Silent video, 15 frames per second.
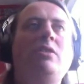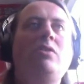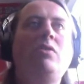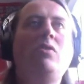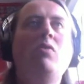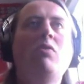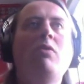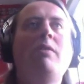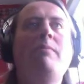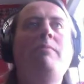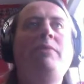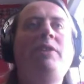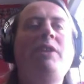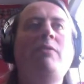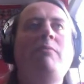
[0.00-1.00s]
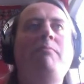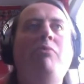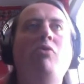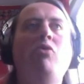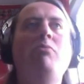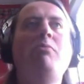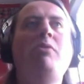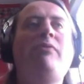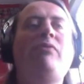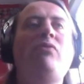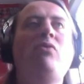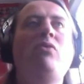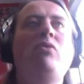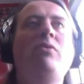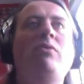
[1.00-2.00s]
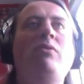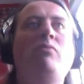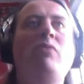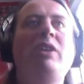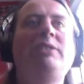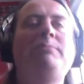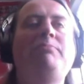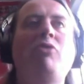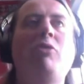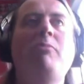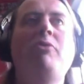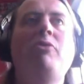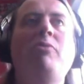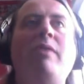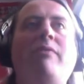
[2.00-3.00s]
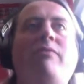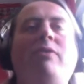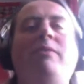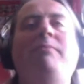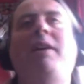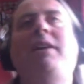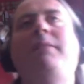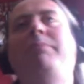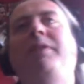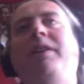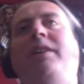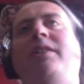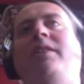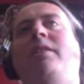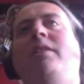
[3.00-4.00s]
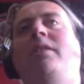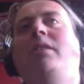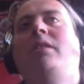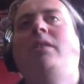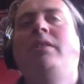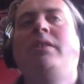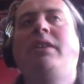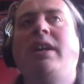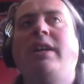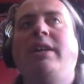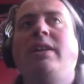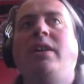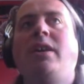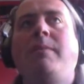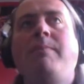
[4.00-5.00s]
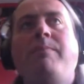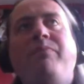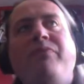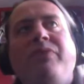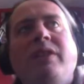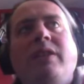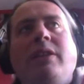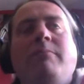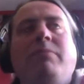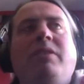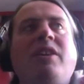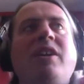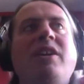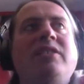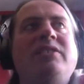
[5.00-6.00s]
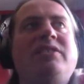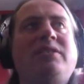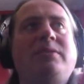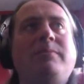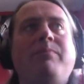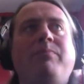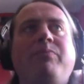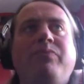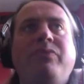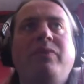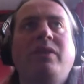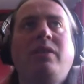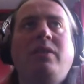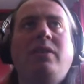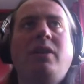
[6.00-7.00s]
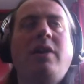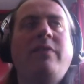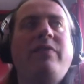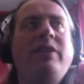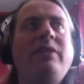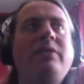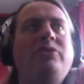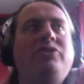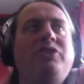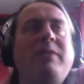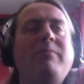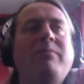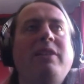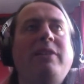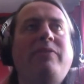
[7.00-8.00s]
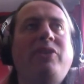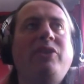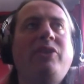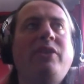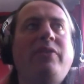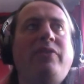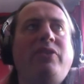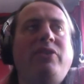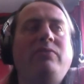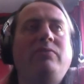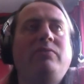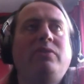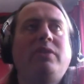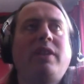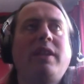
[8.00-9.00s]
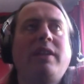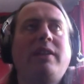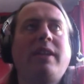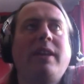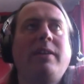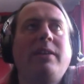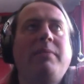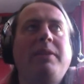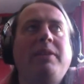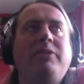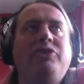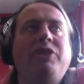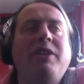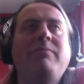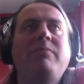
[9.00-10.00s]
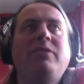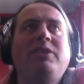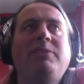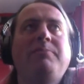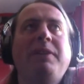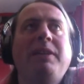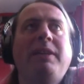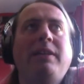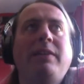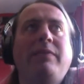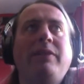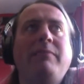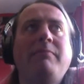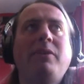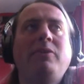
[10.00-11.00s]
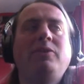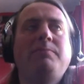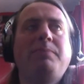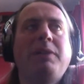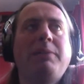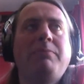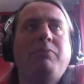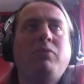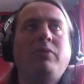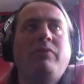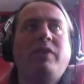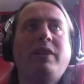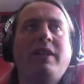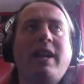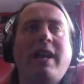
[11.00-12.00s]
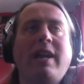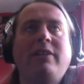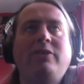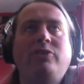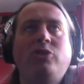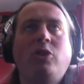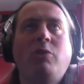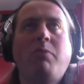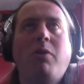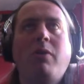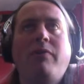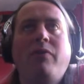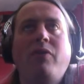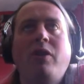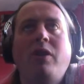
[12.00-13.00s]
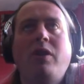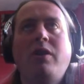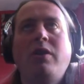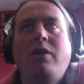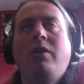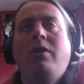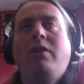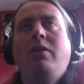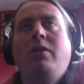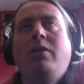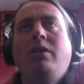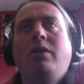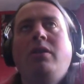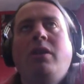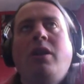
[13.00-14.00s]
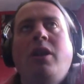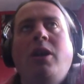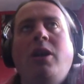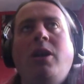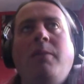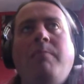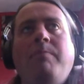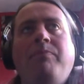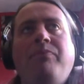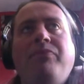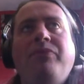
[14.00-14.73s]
Bournemouth or West Brom, whoever it may be. Okay, because I think generally, if you get, I mean, generally speaking, I think most people, if they had a job offer, to